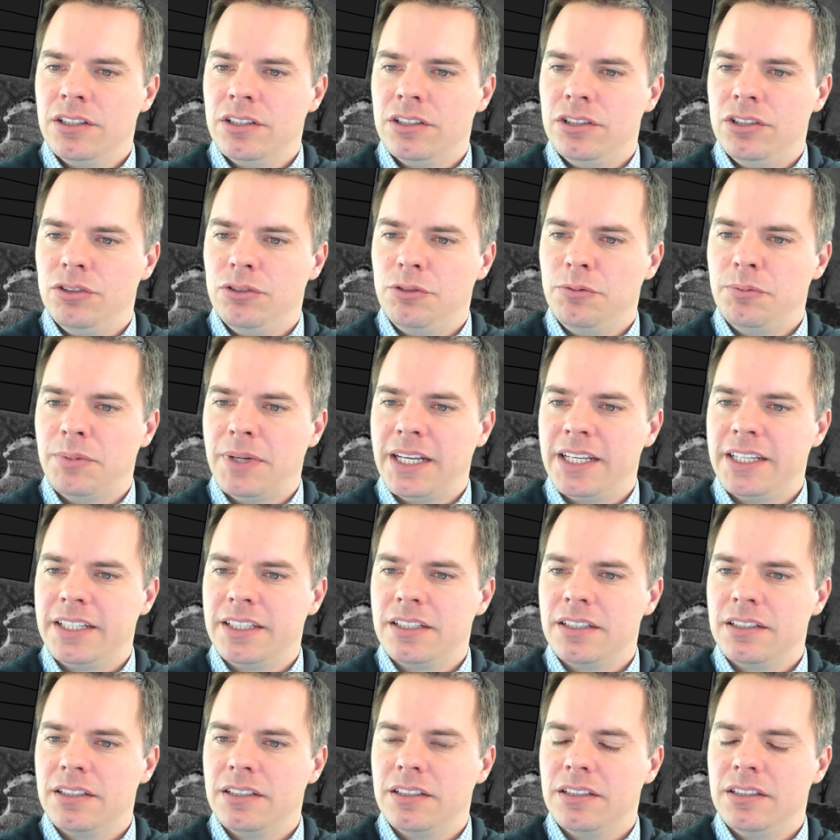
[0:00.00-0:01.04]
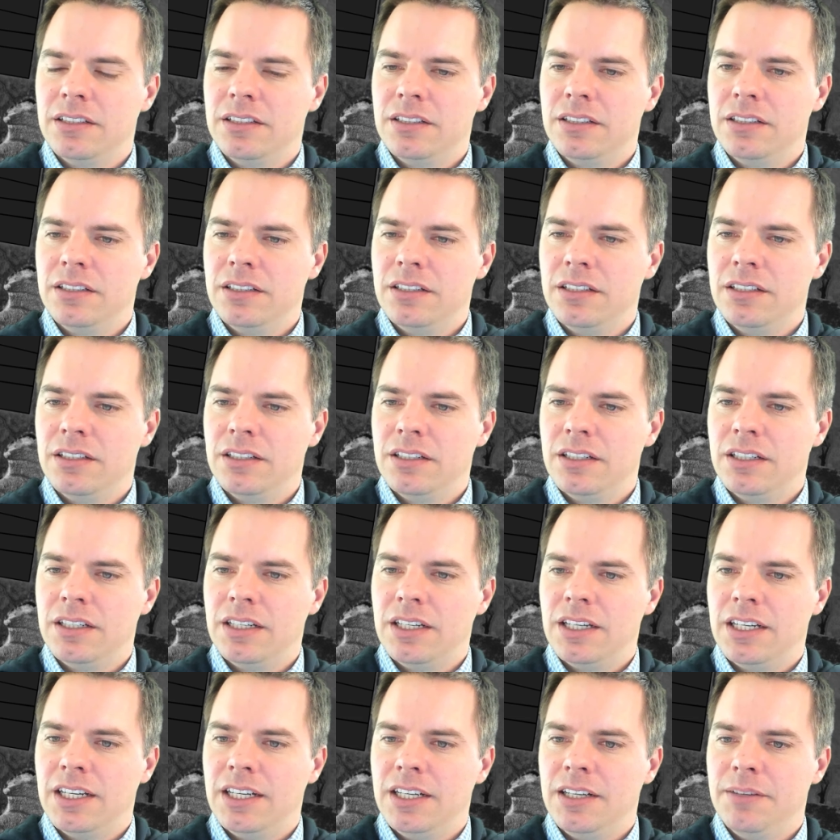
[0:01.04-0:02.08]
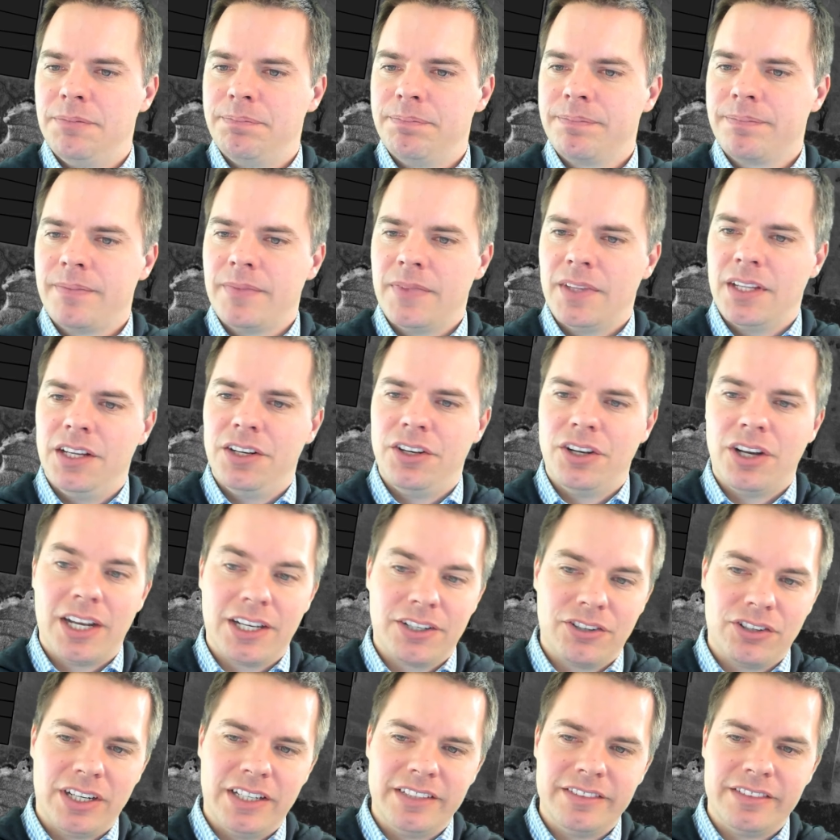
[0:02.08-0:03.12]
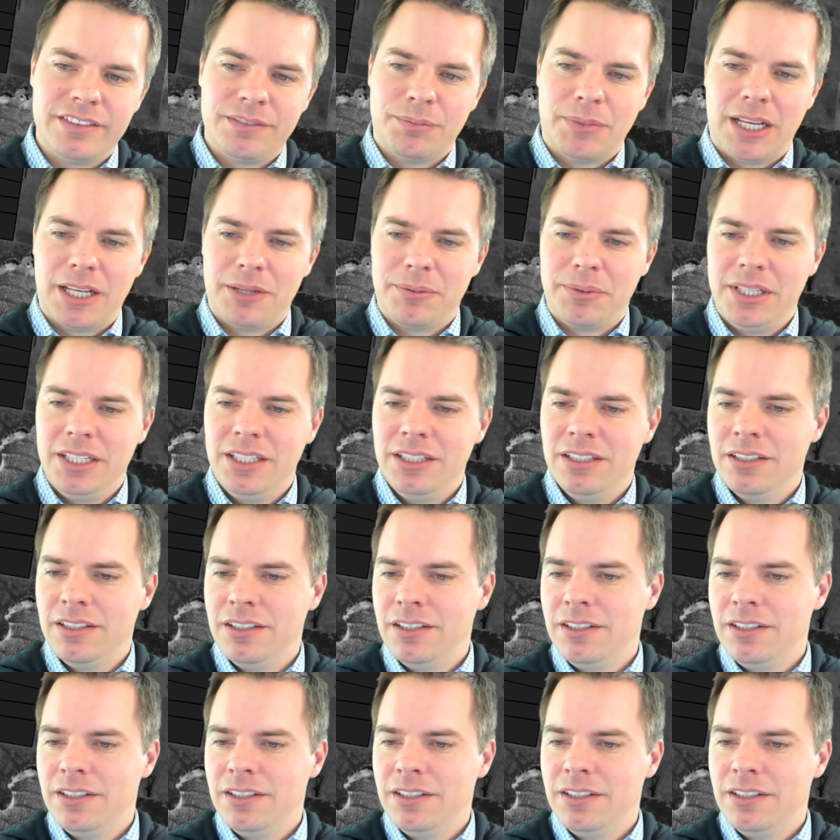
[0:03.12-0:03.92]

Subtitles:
you would make a night grazing maybe,